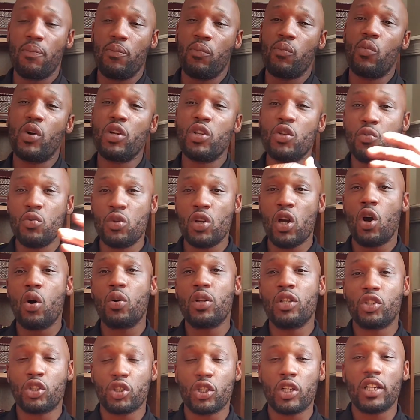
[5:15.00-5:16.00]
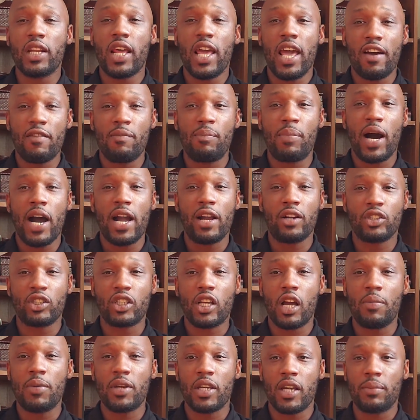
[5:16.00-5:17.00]
when you know that you're going to have buyers
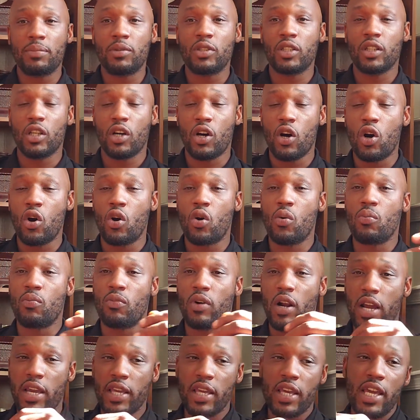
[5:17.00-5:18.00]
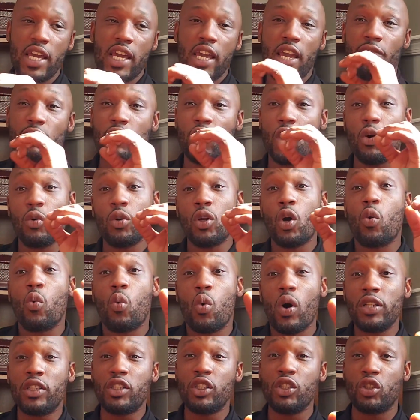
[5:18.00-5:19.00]
coming up to the home. Right. If you don't know
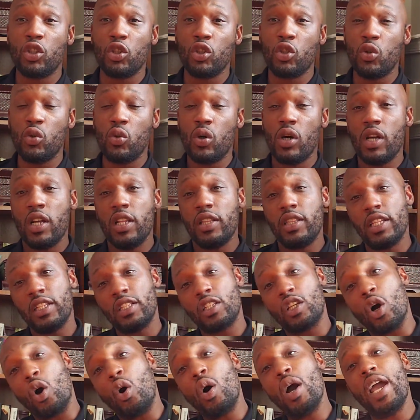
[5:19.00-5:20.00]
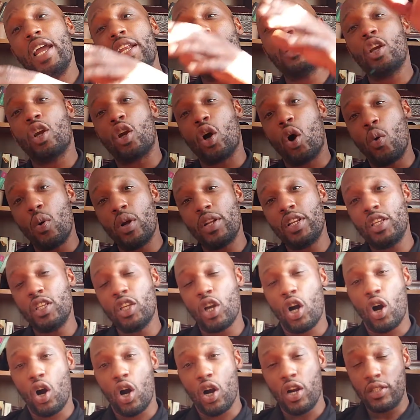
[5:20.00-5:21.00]
what to do, then go ahead and go in the
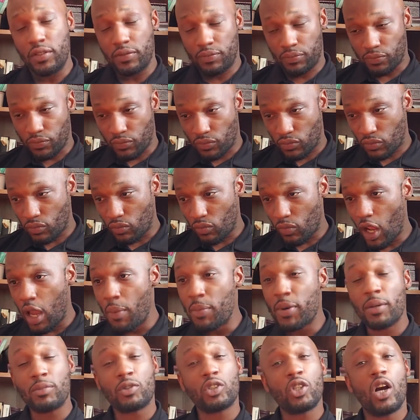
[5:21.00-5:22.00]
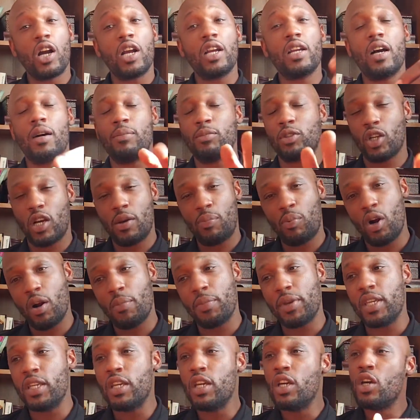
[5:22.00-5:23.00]
yard. I'm sorry. Pardon
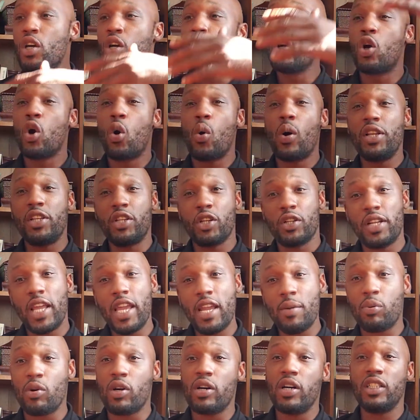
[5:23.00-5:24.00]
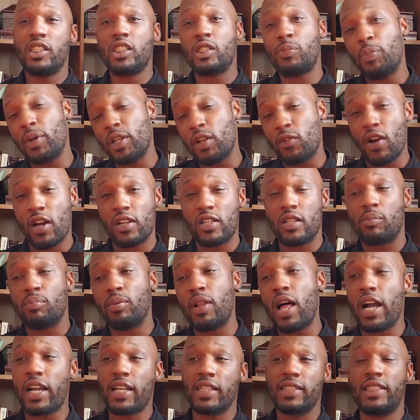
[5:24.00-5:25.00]
me. Go in your neighborhood, spin around the
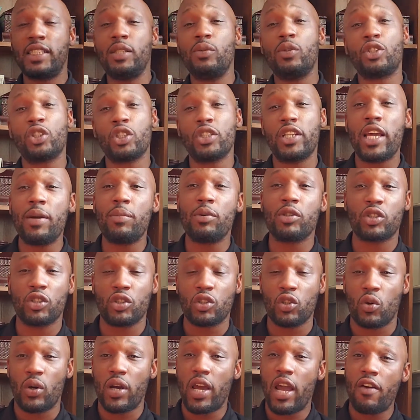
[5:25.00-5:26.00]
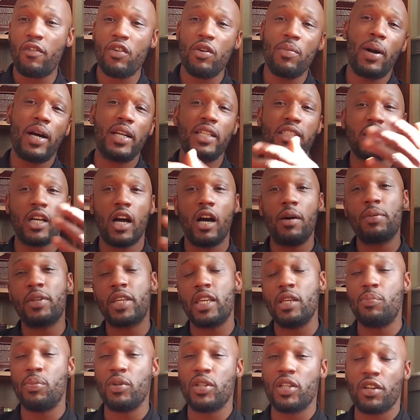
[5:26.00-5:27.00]
block, and see what your neighbors are doing. Everybody's
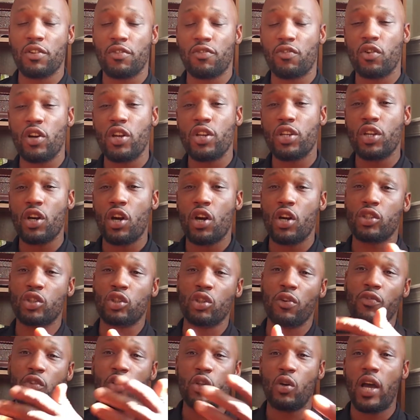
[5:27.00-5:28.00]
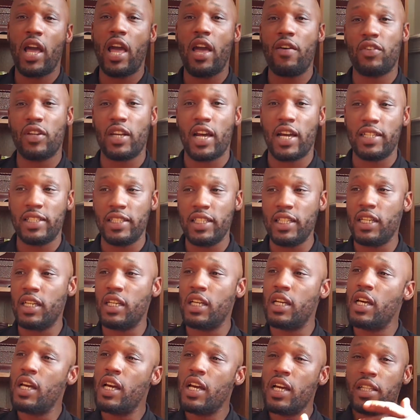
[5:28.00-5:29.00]
upkeeping their front yard. So if you don't have an
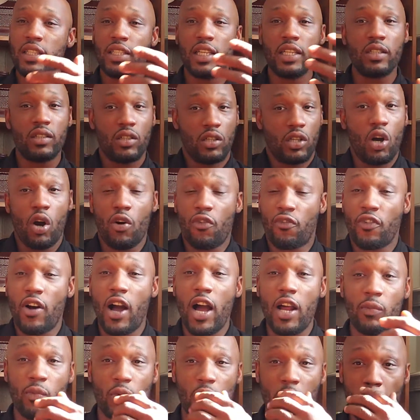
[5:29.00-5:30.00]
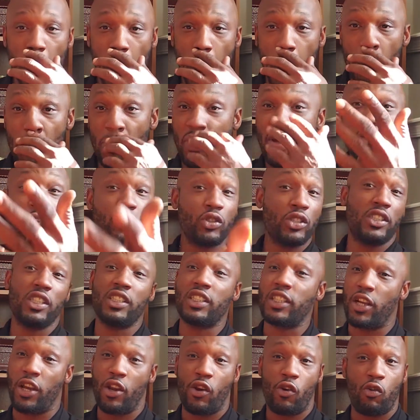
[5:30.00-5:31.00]
idea, then go find one. Pinterest is
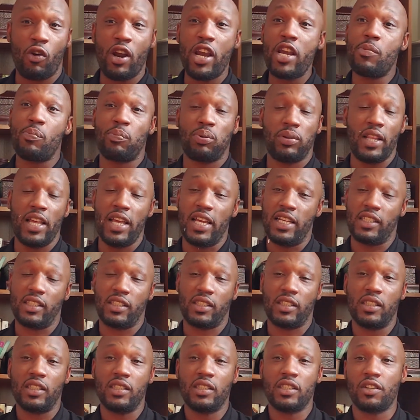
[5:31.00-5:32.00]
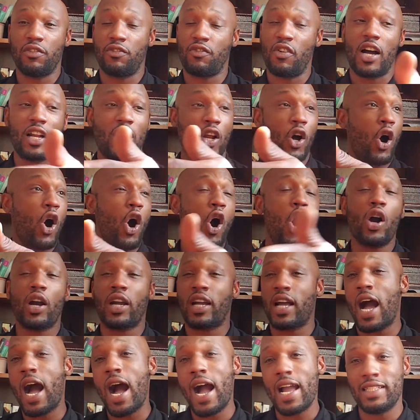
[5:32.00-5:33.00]
a great place to find all
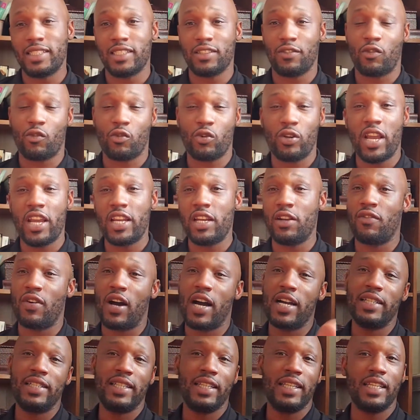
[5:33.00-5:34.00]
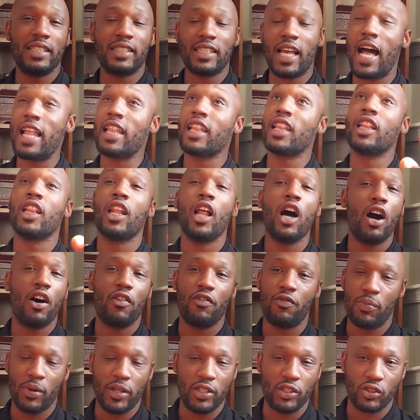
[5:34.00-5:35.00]
kinds of creative ideas. I
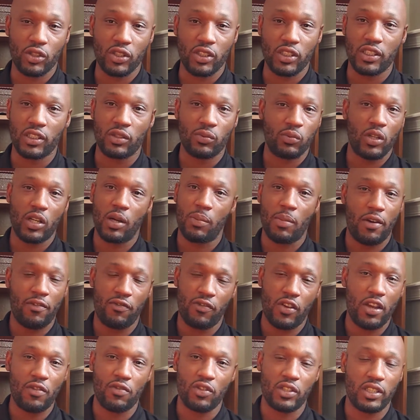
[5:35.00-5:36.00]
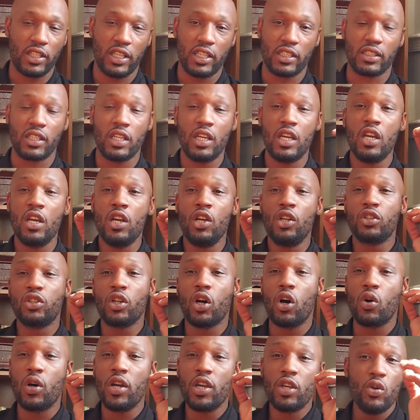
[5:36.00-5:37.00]
love Pinterest. It's one of my favorite things.
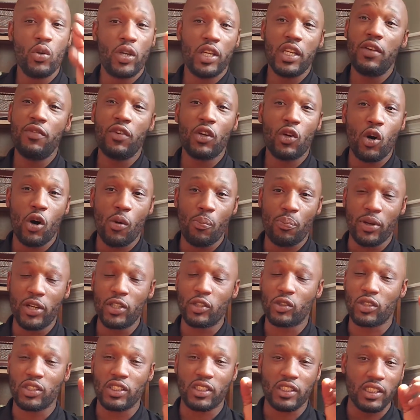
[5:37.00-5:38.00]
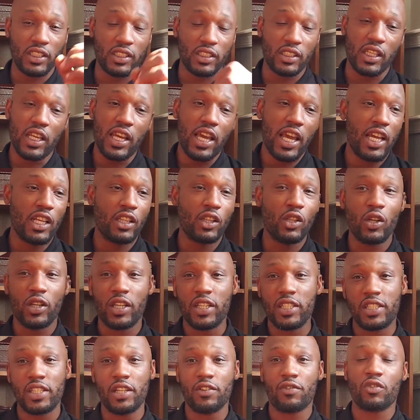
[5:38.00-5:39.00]
So you can even go on Pinterest and look
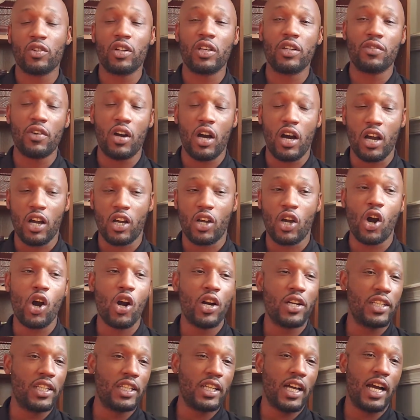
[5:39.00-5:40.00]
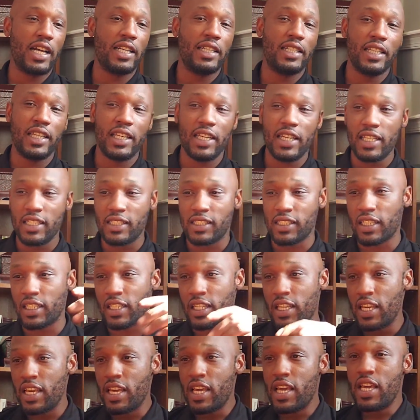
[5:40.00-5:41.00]
at different gardening ideas
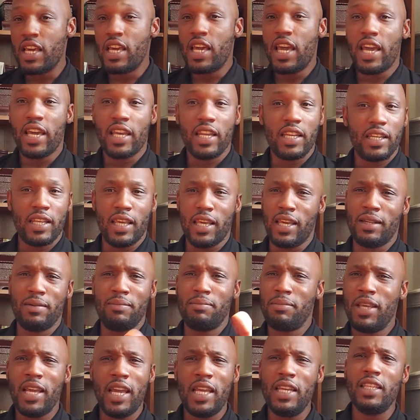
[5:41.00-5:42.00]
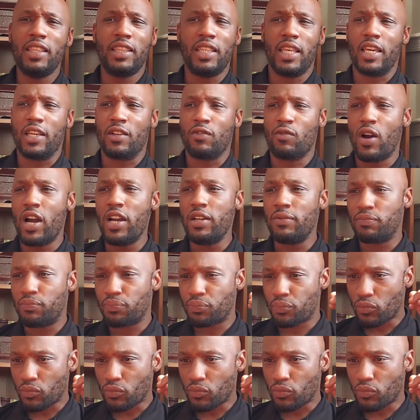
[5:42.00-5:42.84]
and anything, right?